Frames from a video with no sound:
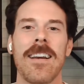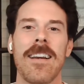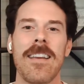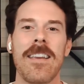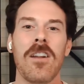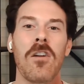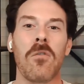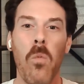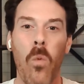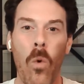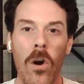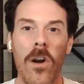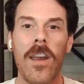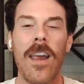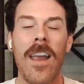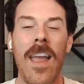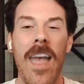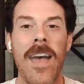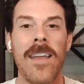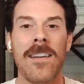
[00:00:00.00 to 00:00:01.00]
you know,
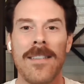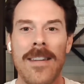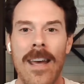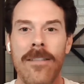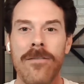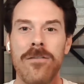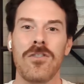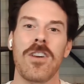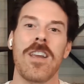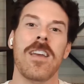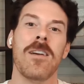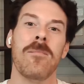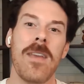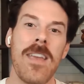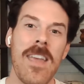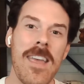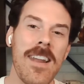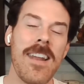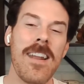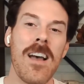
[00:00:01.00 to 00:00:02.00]
working at Def Jam
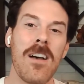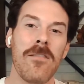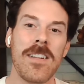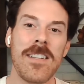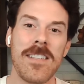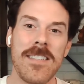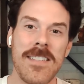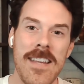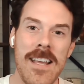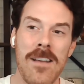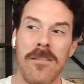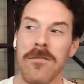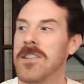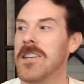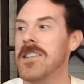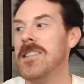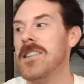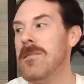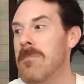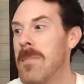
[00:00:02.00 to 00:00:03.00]
in and of itself
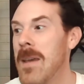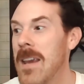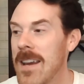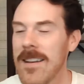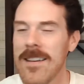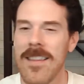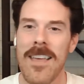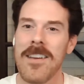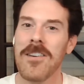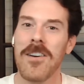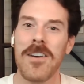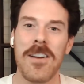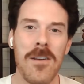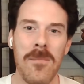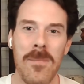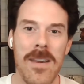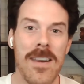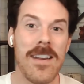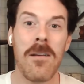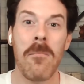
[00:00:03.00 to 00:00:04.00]
doesn't mean that you're going
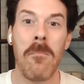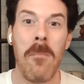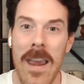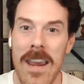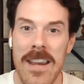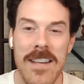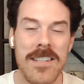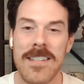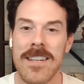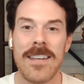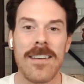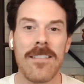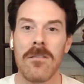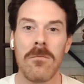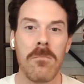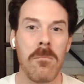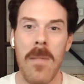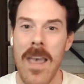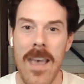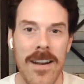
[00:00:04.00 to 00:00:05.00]
to be an amazing
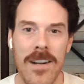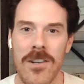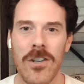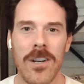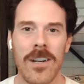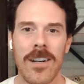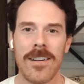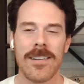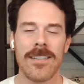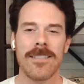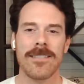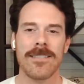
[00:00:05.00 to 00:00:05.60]
manager.